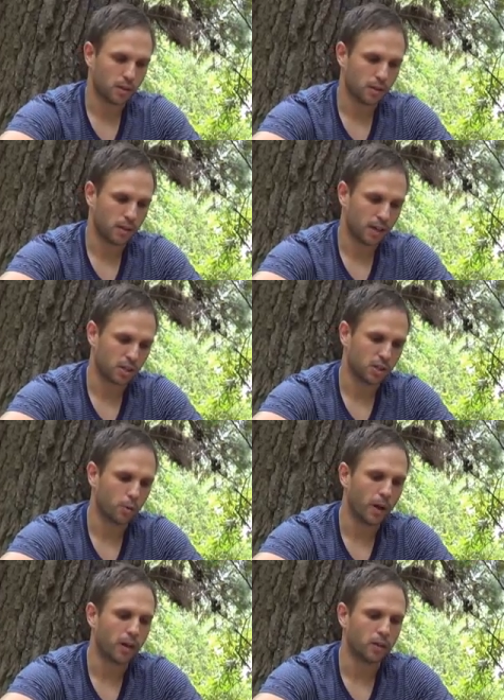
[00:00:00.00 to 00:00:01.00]
and actually
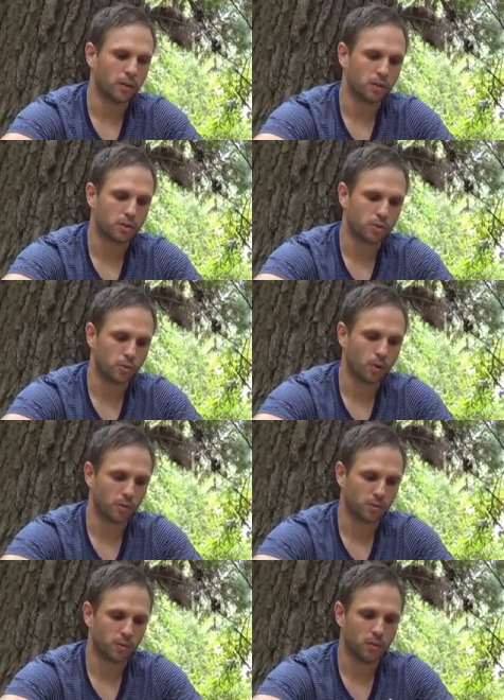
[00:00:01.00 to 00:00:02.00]
running in the shoe, that it
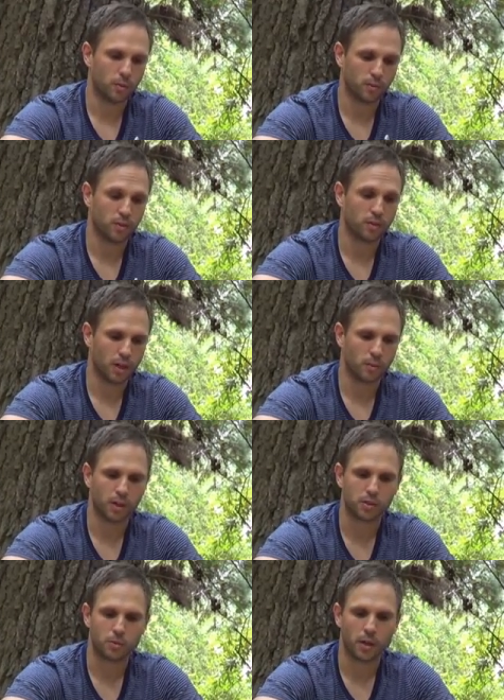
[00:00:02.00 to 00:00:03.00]
was a damn
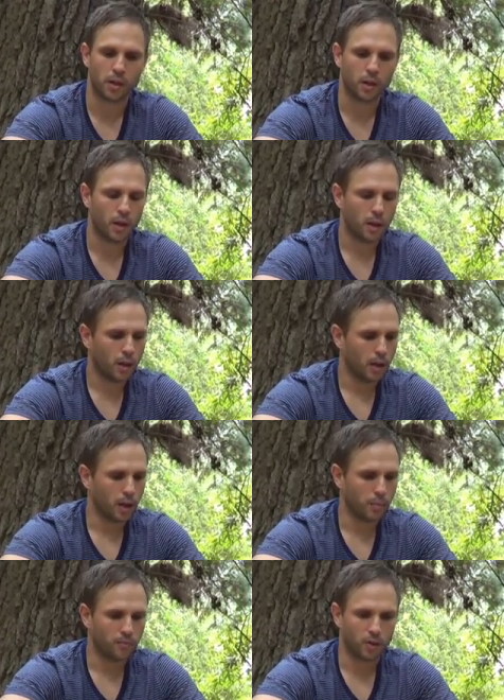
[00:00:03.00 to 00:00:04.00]
nice run.
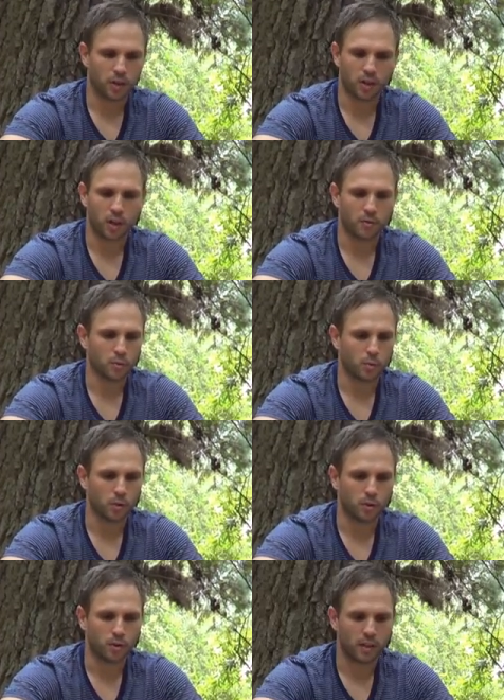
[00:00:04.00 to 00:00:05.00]
Very
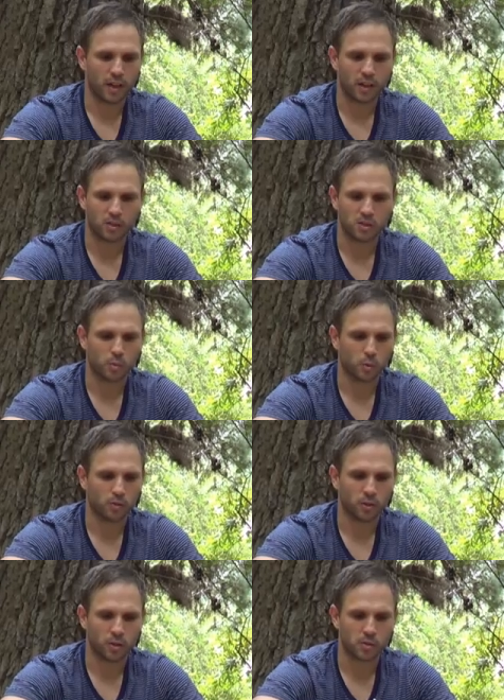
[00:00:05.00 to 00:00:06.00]
comfortable. Ankle
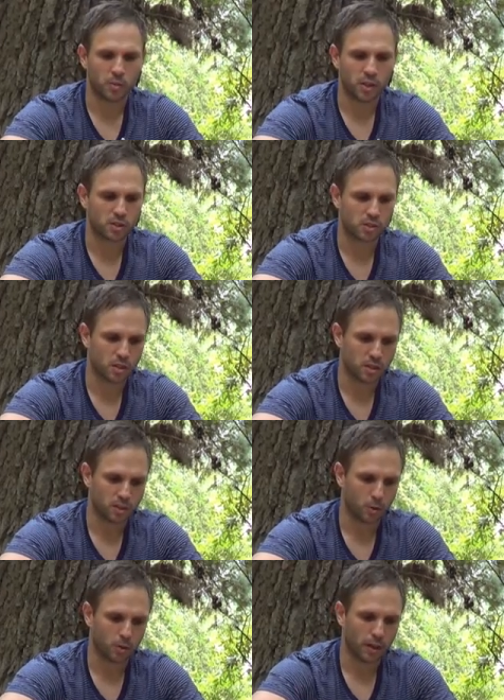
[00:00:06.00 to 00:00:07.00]
support not as much as
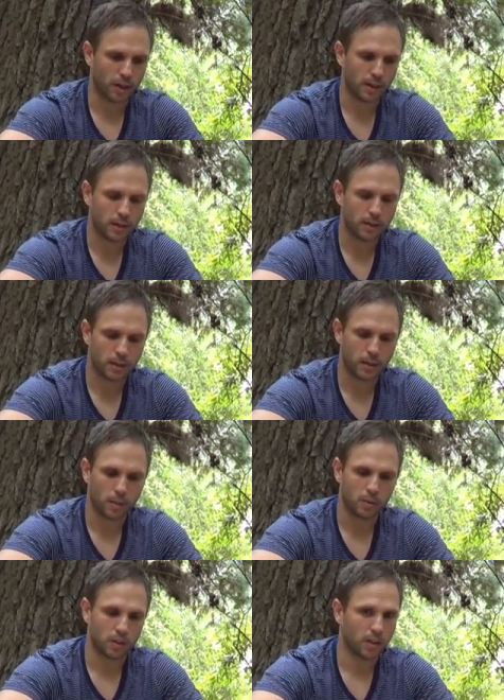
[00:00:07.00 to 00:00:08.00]
I would like.
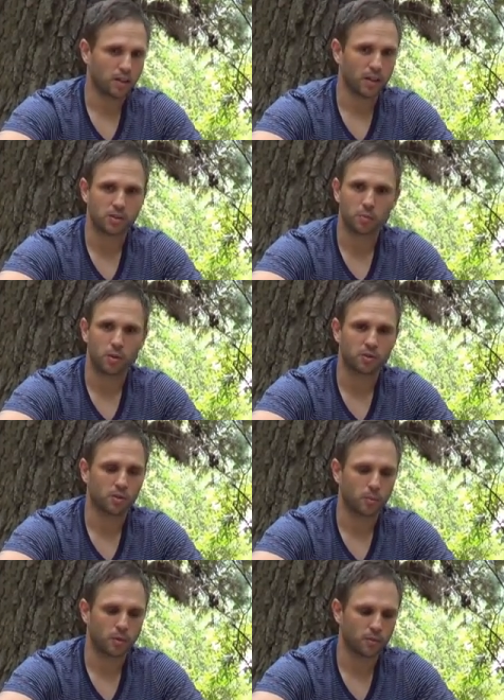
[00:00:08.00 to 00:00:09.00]
Again, that's a
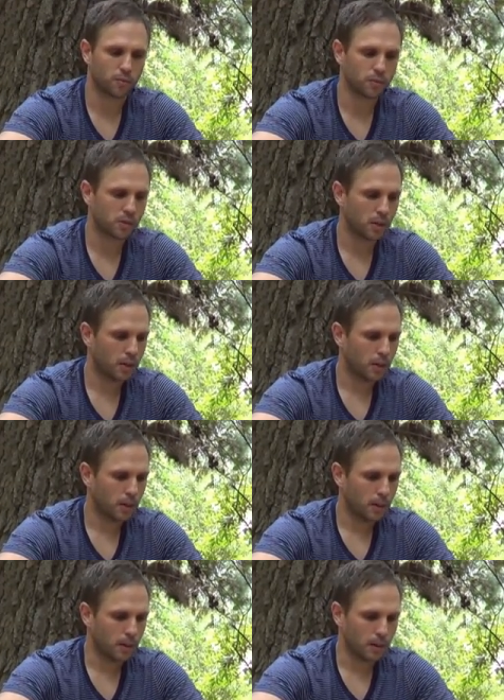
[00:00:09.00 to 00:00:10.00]
personal preference.
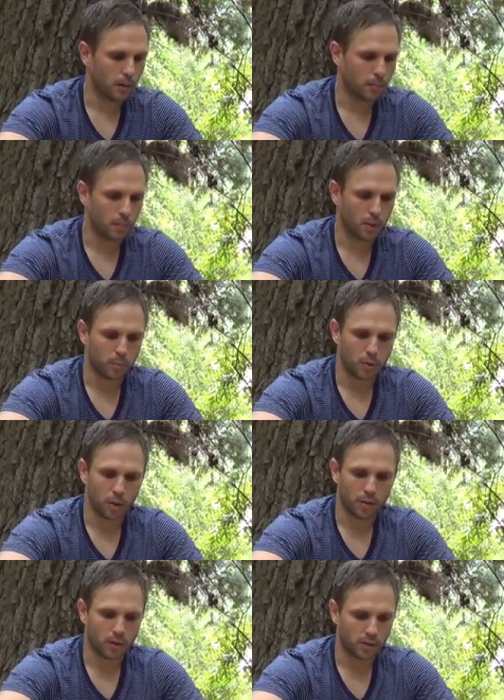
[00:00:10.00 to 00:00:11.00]
But
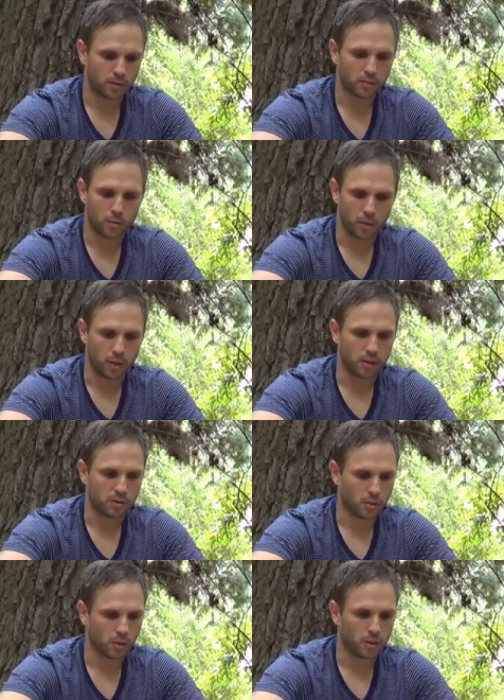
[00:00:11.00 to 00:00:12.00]
beyond that, a really
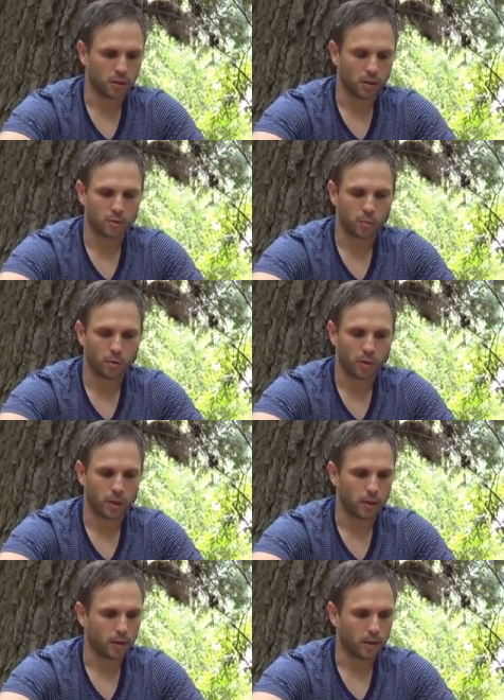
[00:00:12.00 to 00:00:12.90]
solid, comfortable run.